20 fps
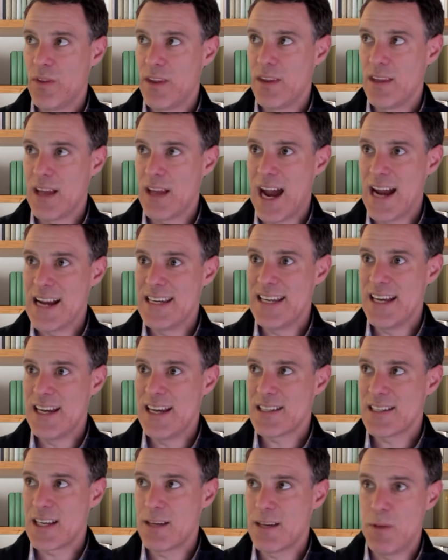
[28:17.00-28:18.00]
ideas
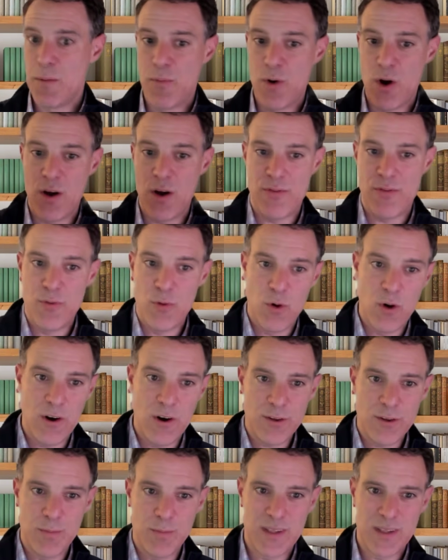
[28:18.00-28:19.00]
can be brought forth,
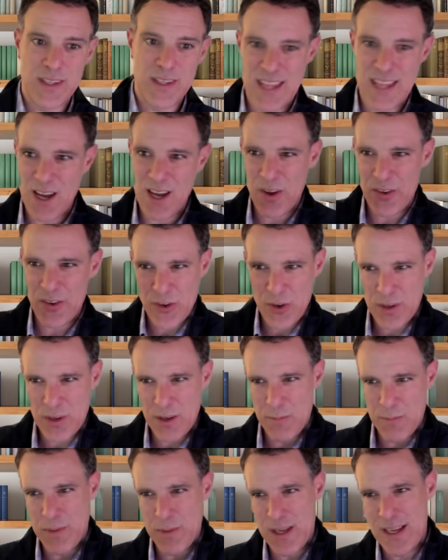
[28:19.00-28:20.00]
but that they also can
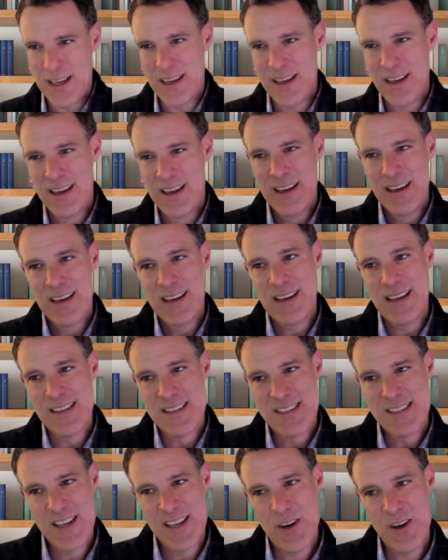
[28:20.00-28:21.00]
be
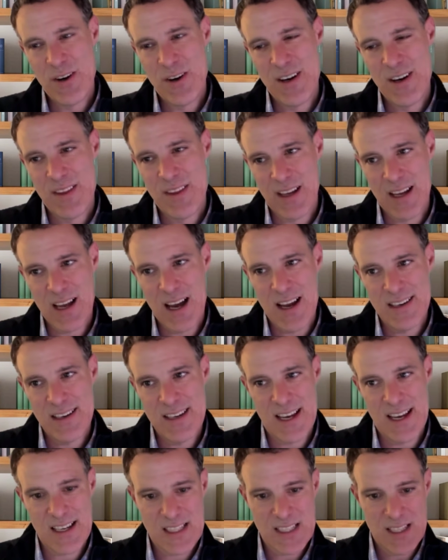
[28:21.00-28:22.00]
considered in the
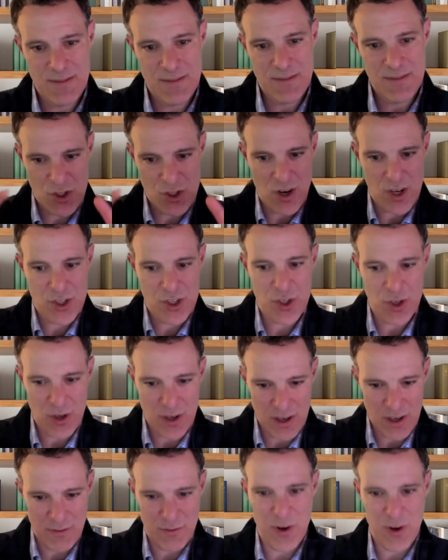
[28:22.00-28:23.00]
context of a structure and a
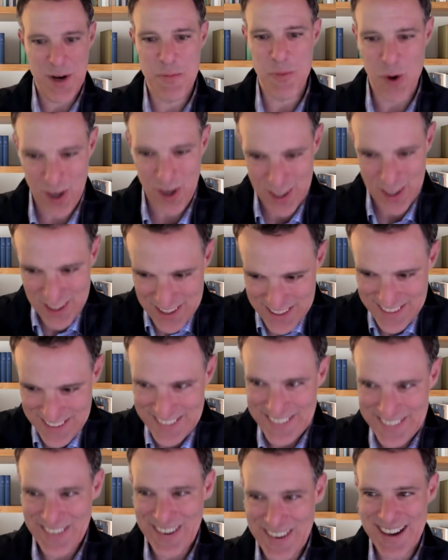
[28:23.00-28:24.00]
framework,
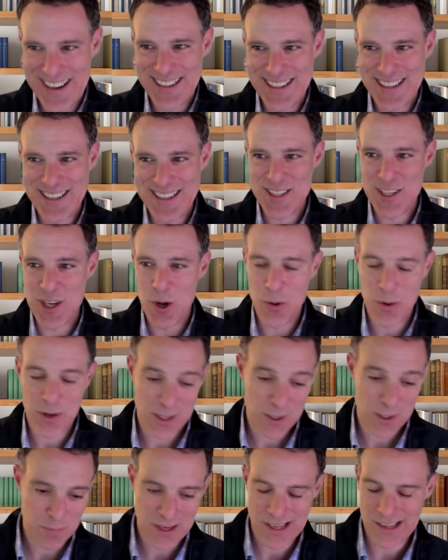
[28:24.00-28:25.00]
right? And so it could
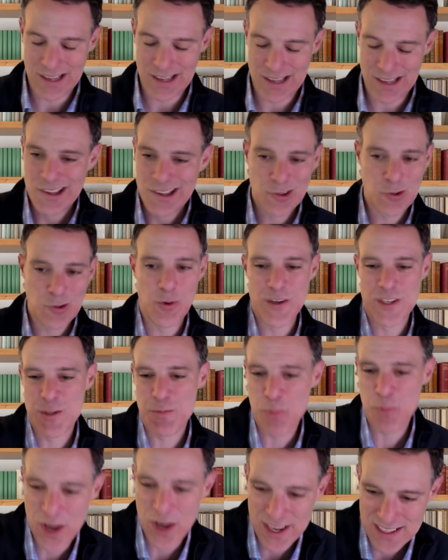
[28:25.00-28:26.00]
be through a
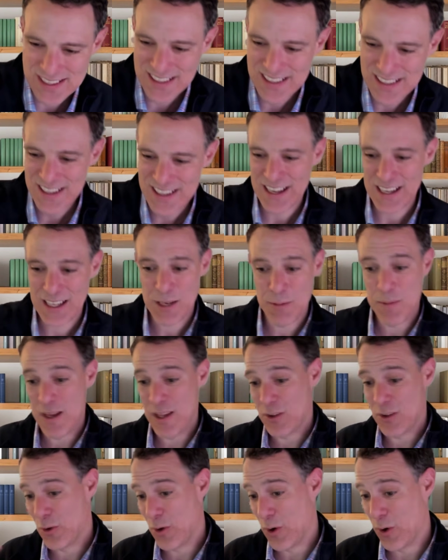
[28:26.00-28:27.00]
sprint. It could be
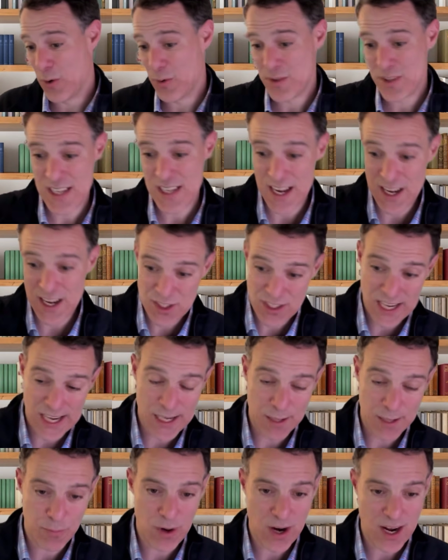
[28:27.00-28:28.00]
through stage gating
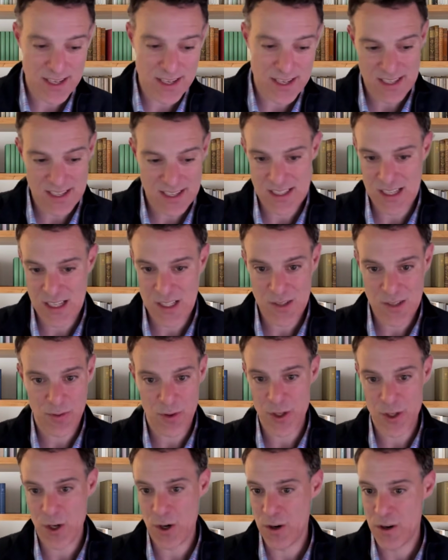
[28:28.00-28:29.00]
processes for
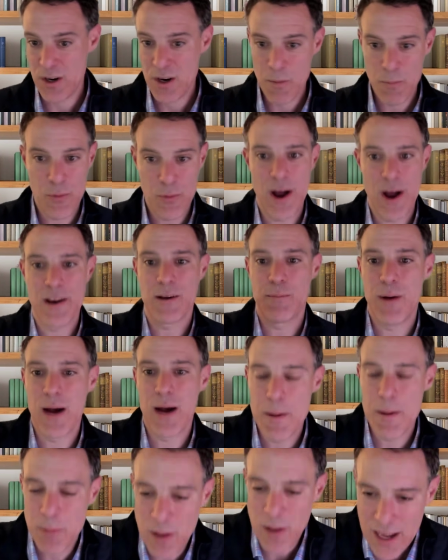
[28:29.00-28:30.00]
your product
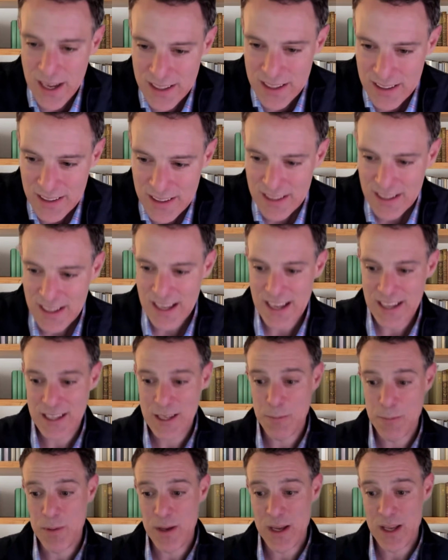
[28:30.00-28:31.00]
pipeline. It
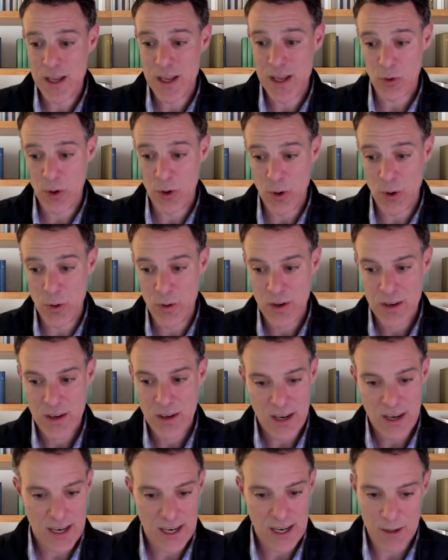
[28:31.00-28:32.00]
could be through
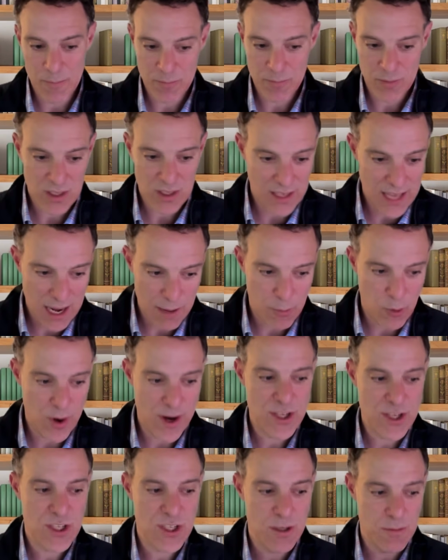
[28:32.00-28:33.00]

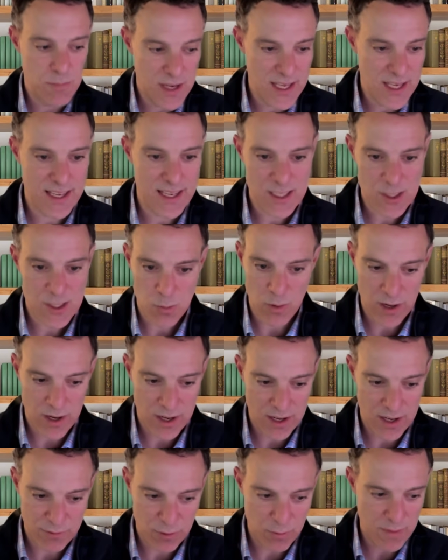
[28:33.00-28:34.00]
collaboration meetings where
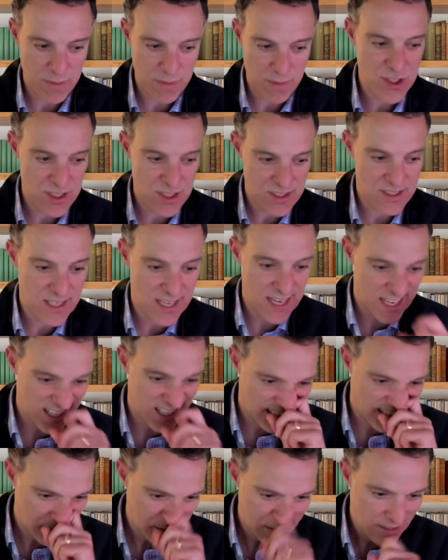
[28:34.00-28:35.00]
information's
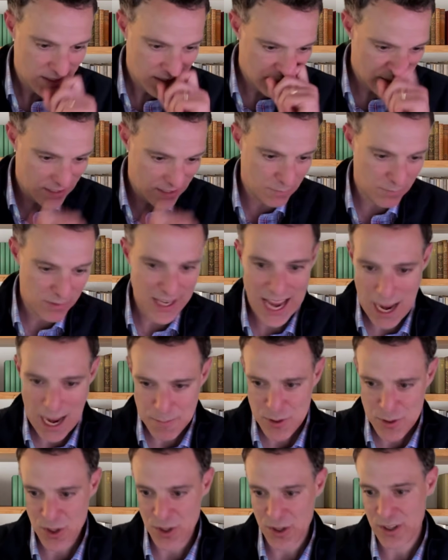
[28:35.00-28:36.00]
getting
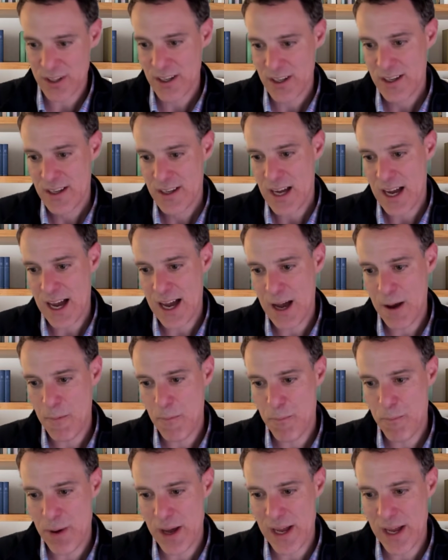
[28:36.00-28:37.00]
captured.
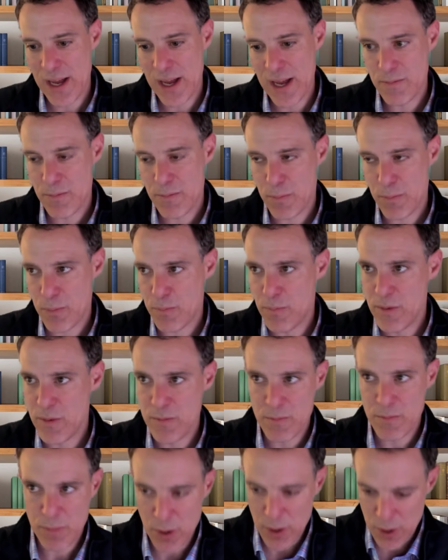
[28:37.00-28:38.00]
But
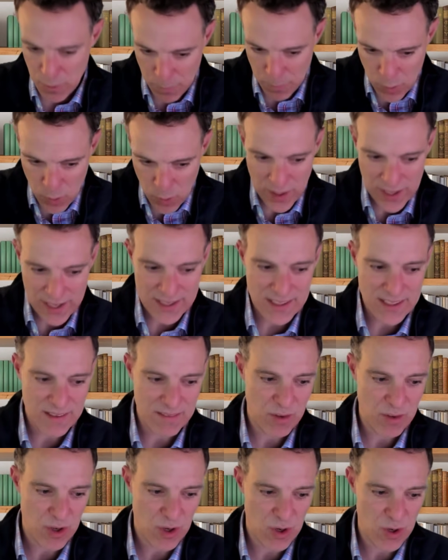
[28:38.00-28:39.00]
for your point,
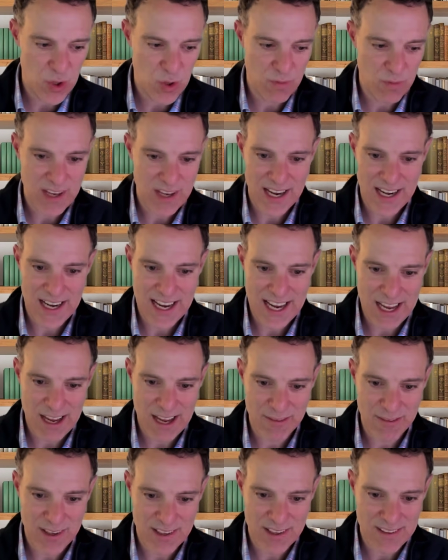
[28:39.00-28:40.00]
you've got to have
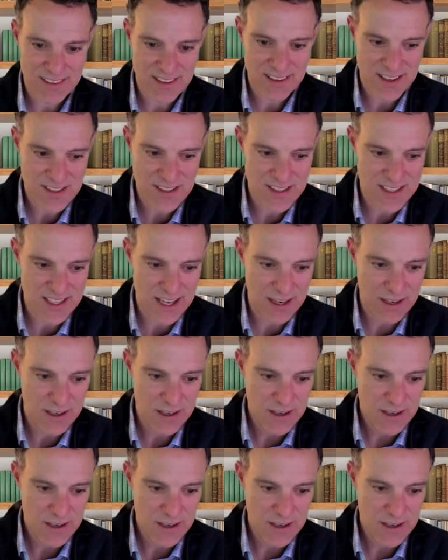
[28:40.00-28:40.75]
it such that